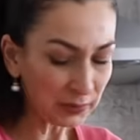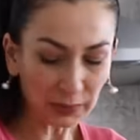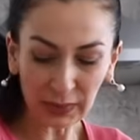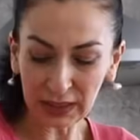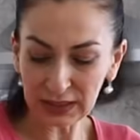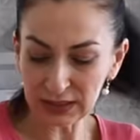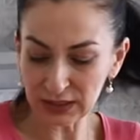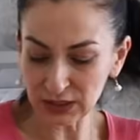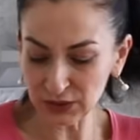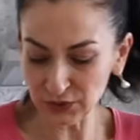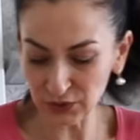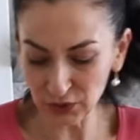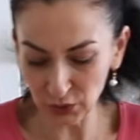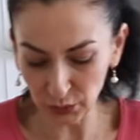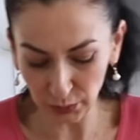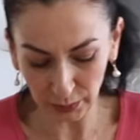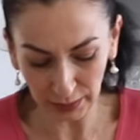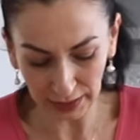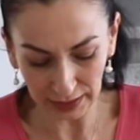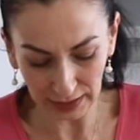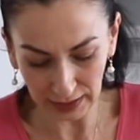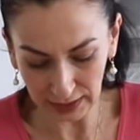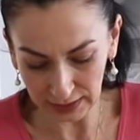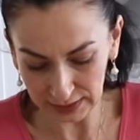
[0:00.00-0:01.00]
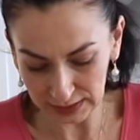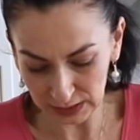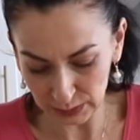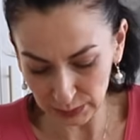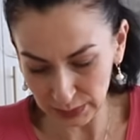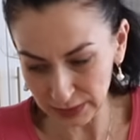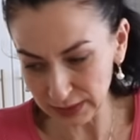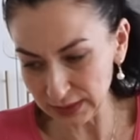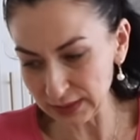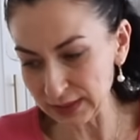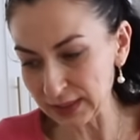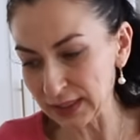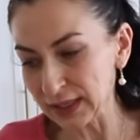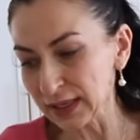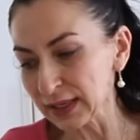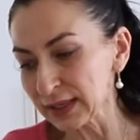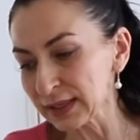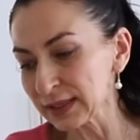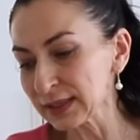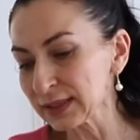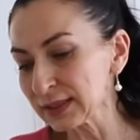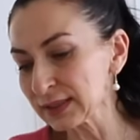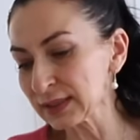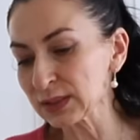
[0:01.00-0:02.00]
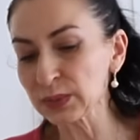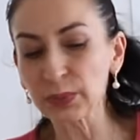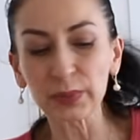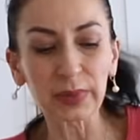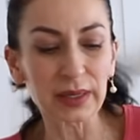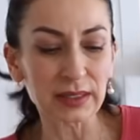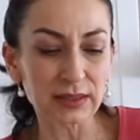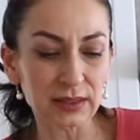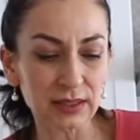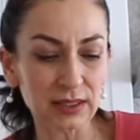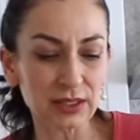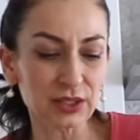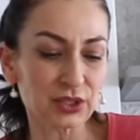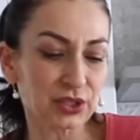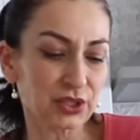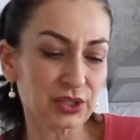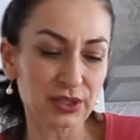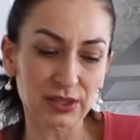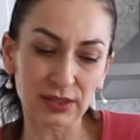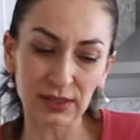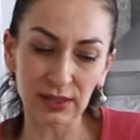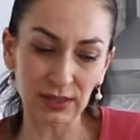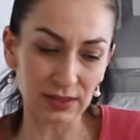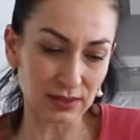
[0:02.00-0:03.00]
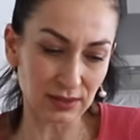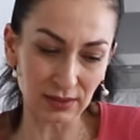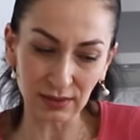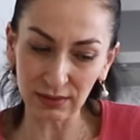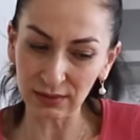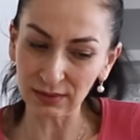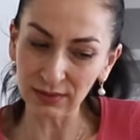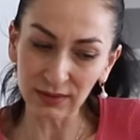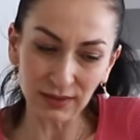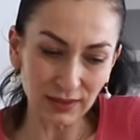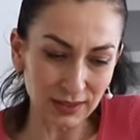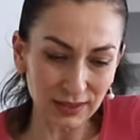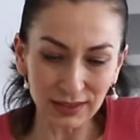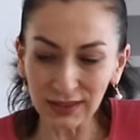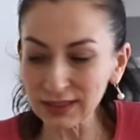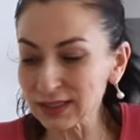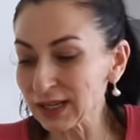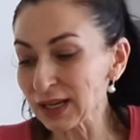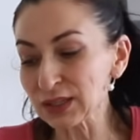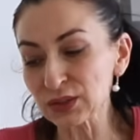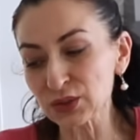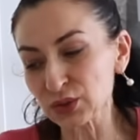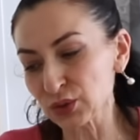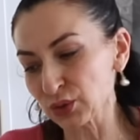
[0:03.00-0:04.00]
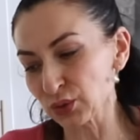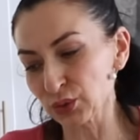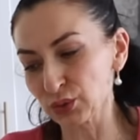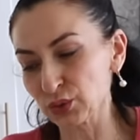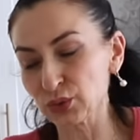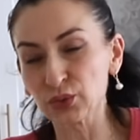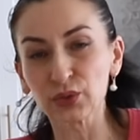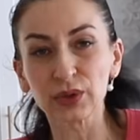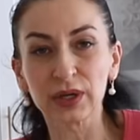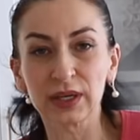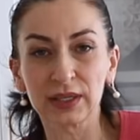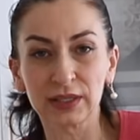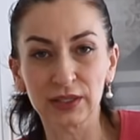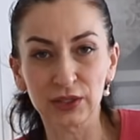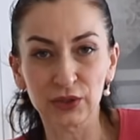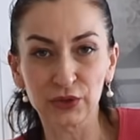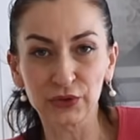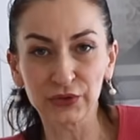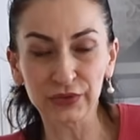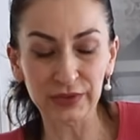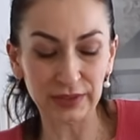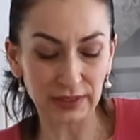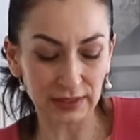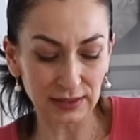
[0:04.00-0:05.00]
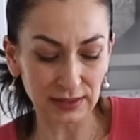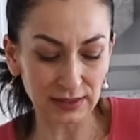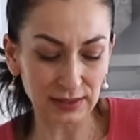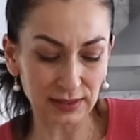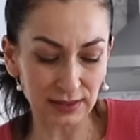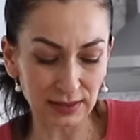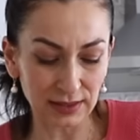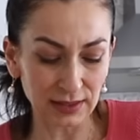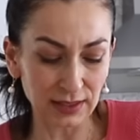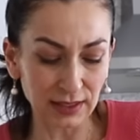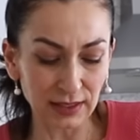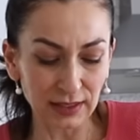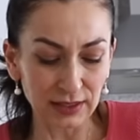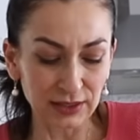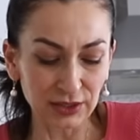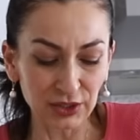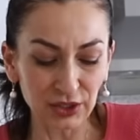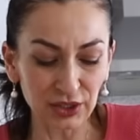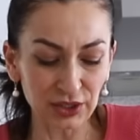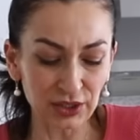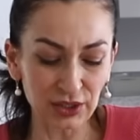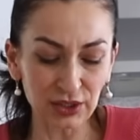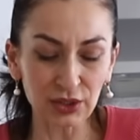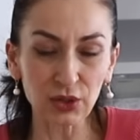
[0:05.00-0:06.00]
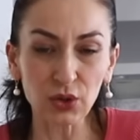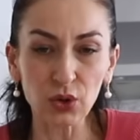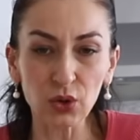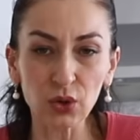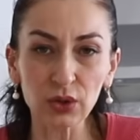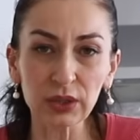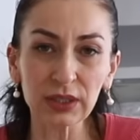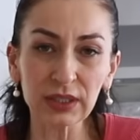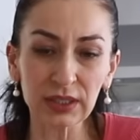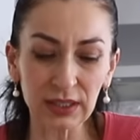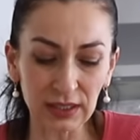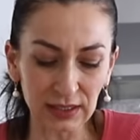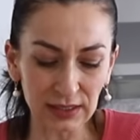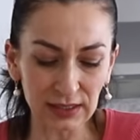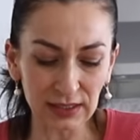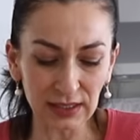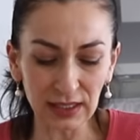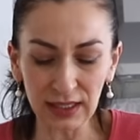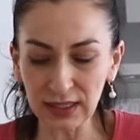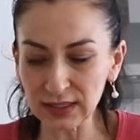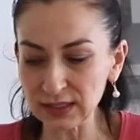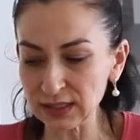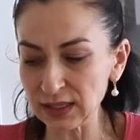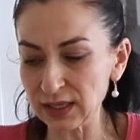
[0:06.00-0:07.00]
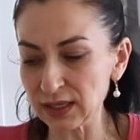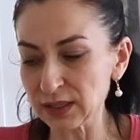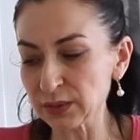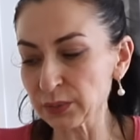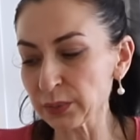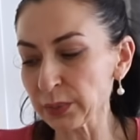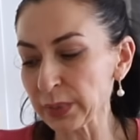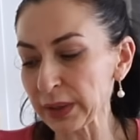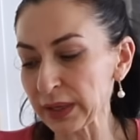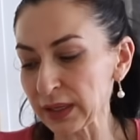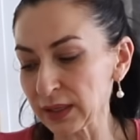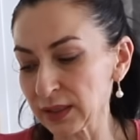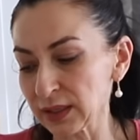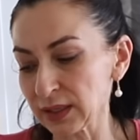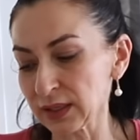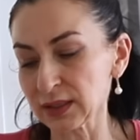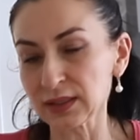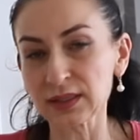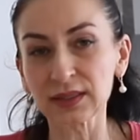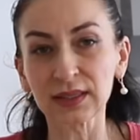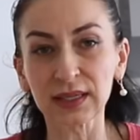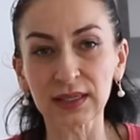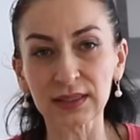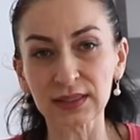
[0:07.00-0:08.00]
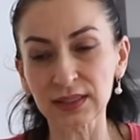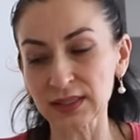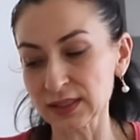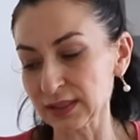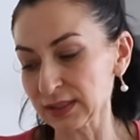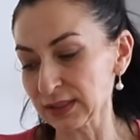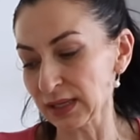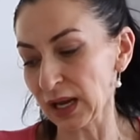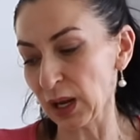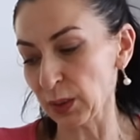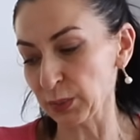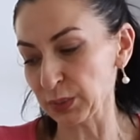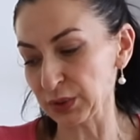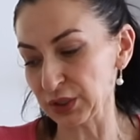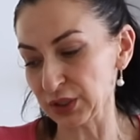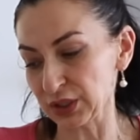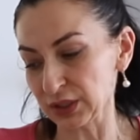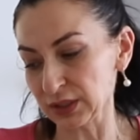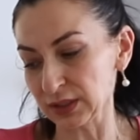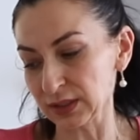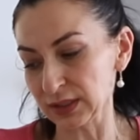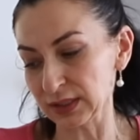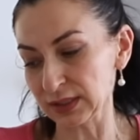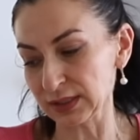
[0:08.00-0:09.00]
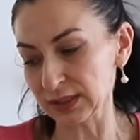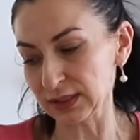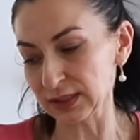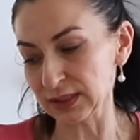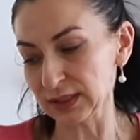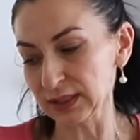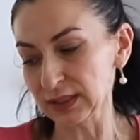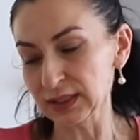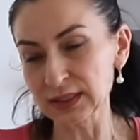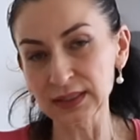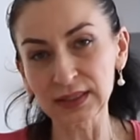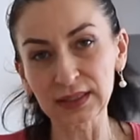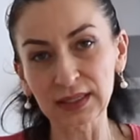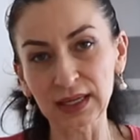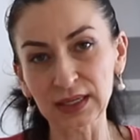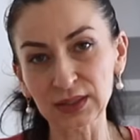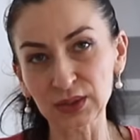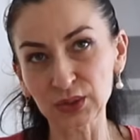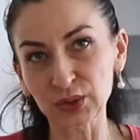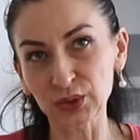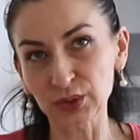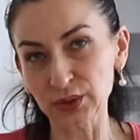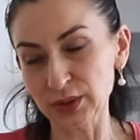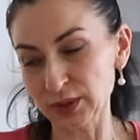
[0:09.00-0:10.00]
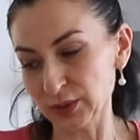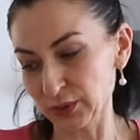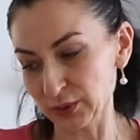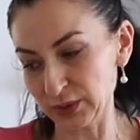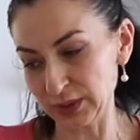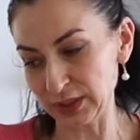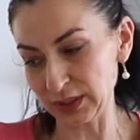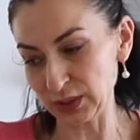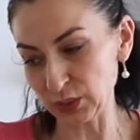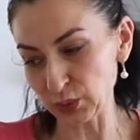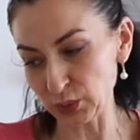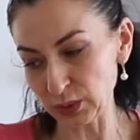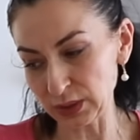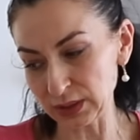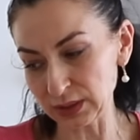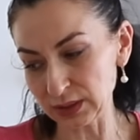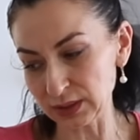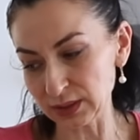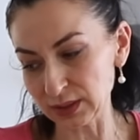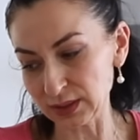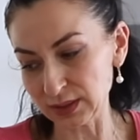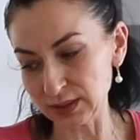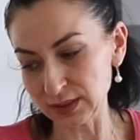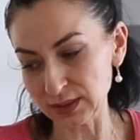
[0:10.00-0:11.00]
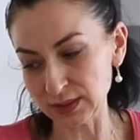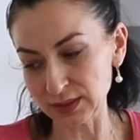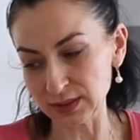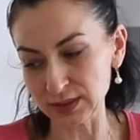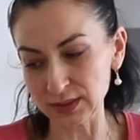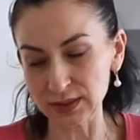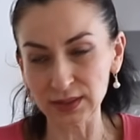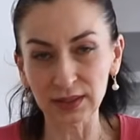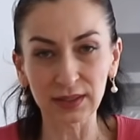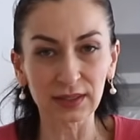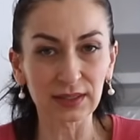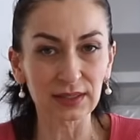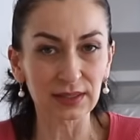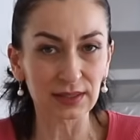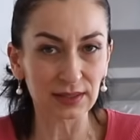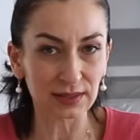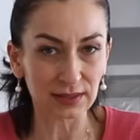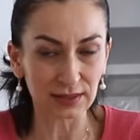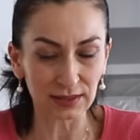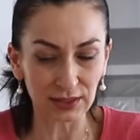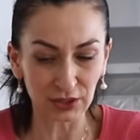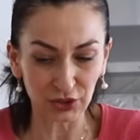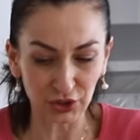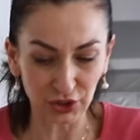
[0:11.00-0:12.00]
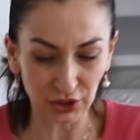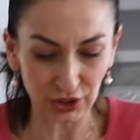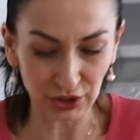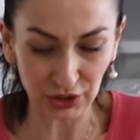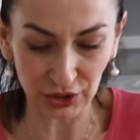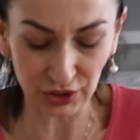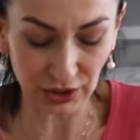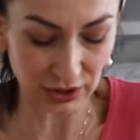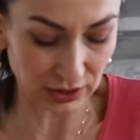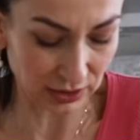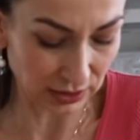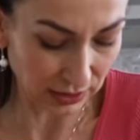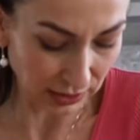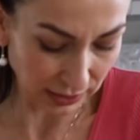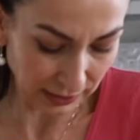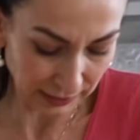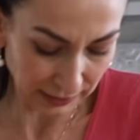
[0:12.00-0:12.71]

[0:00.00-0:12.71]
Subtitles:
message from my husband, it's better just not to do any of this. Just roll it, he says, and bake it. That's his option. This not good looking one is his suggestion.